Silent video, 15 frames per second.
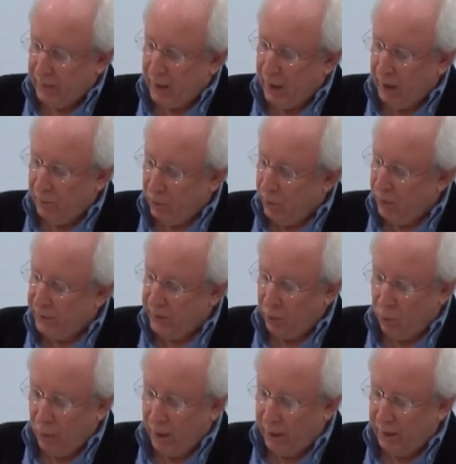on more
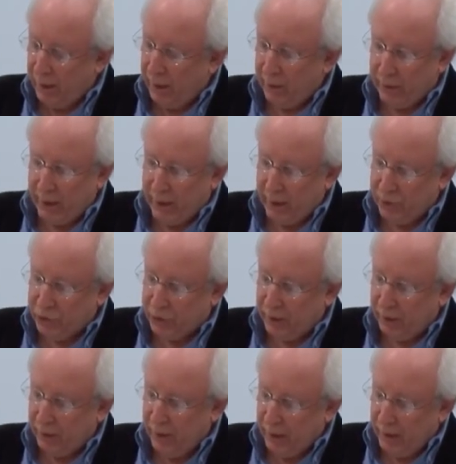than one
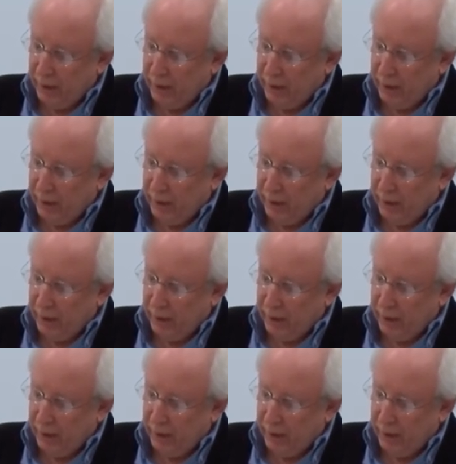occasion,